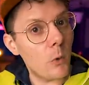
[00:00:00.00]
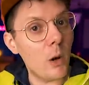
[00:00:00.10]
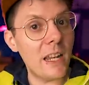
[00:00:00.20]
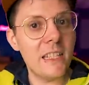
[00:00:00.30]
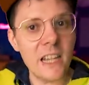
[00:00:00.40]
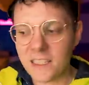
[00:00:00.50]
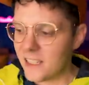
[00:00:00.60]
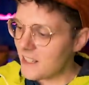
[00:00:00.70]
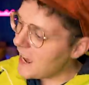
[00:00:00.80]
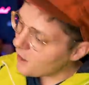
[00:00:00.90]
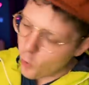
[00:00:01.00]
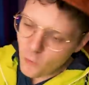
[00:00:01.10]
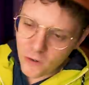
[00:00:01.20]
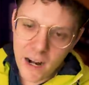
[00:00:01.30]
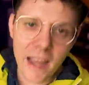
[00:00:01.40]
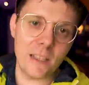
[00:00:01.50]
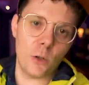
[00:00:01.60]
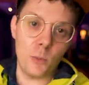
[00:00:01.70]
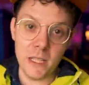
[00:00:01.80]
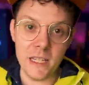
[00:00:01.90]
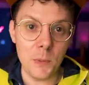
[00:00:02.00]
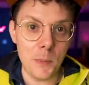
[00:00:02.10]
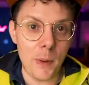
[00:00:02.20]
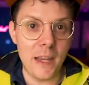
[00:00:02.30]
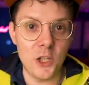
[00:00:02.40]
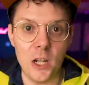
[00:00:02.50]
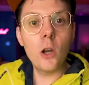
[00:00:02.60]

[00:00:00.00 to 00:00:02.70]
What he does is not overnight, so please be patient.